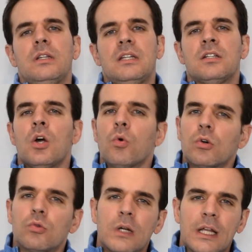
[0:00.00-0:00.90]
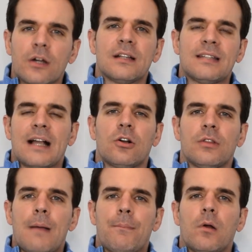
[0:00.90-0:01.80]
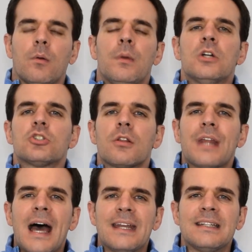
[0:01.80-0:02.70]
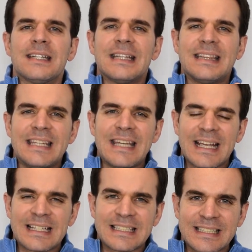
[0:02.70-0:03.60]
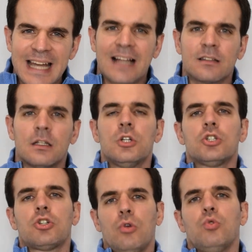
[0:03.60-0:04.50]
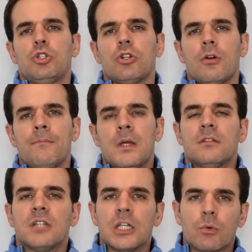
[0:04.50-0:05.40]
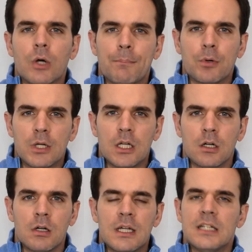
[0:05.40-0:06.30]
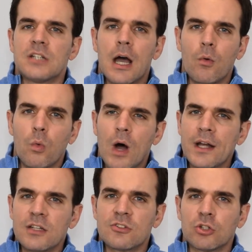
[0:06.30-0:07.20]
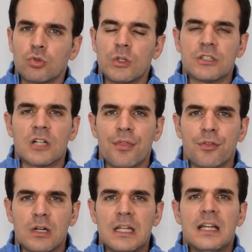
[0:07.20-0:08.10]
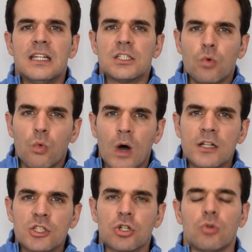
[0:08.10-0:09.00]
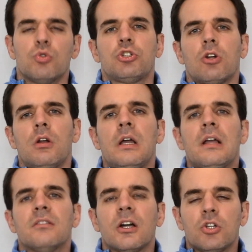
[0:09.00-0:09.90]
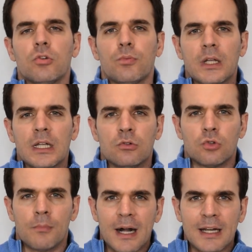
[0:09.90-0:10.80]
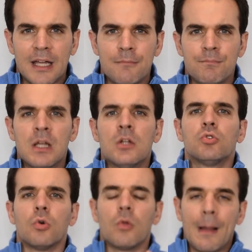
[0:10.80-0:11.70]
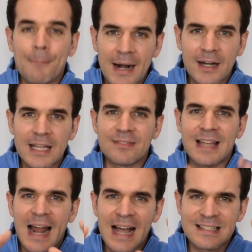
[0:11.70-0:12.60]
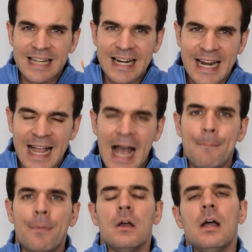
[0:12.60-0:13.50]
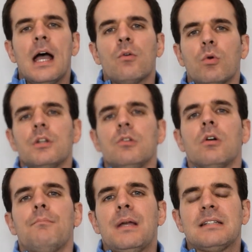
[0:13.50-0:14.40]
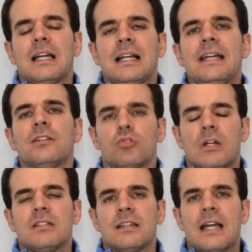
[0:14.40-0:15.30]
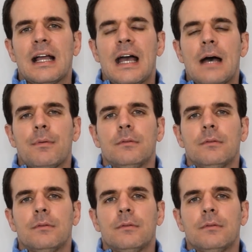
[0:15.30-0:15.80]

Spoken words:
this, we're really gonna tackle that problem. So that is the exact solution that you wanna put here. It's not 1, it's not 2, it's not 3. It's one solution that you're bringing to the market that has a gap and where you are basically addressing that gap